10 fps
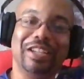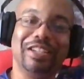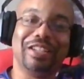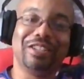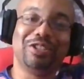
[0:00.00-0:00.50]

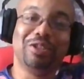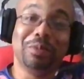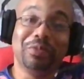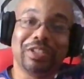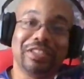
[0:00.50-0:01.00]
another
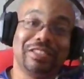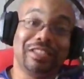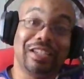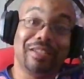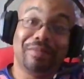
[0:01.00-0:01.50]
SuperFriends
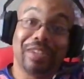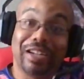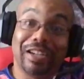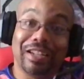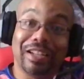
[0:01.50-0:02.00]
skit.
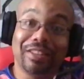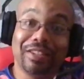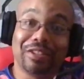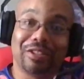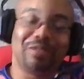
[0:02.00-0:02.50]

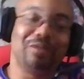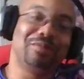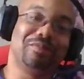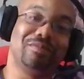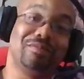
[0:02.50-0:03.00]
Unethical.